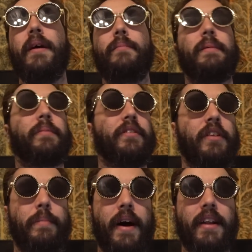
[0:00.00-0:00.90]
People listen
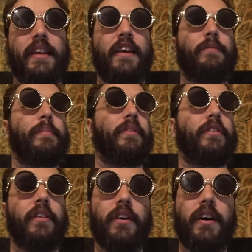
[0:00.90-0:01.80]
to podcasts, people listen
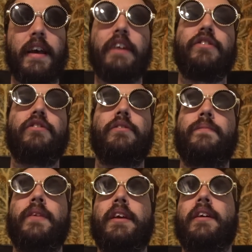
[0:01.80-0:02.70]
to long ass YouTube
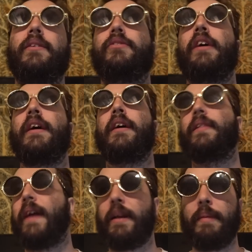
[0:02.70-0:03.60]
videos, a
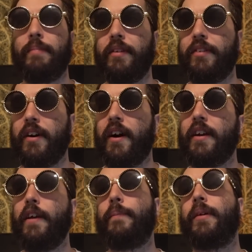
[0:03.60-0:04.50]
lot of people listen to
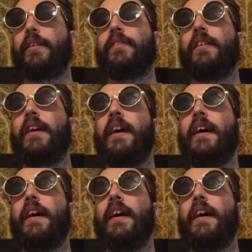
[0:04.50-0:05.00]
audiobooks.